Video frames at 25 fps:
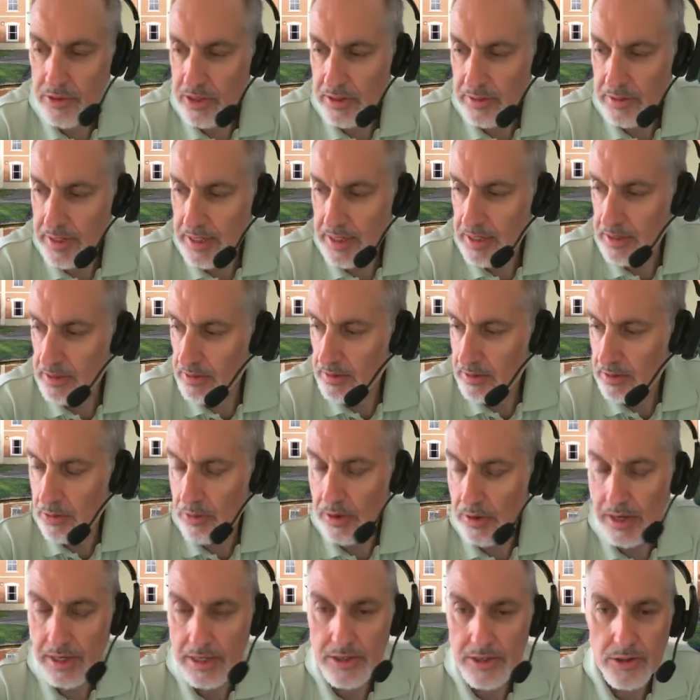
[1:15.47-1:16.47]
doing and
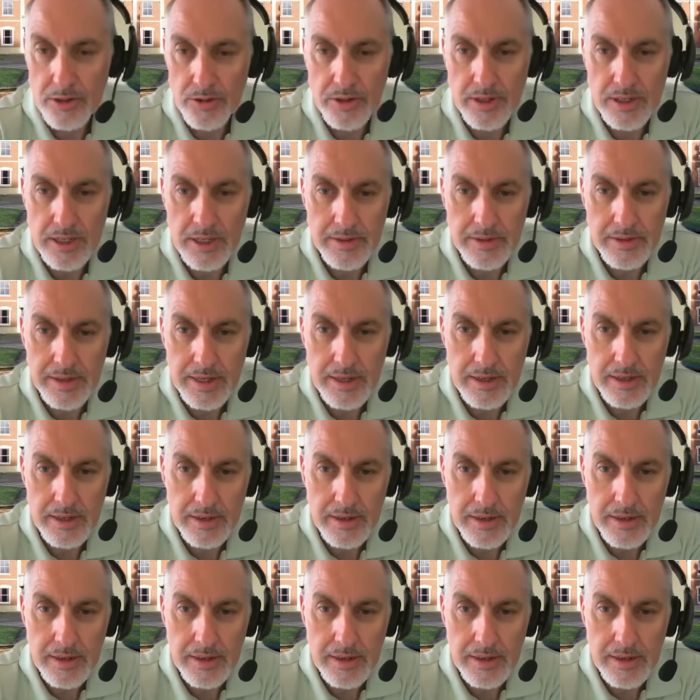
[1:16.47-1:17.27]
quite enjoy doing,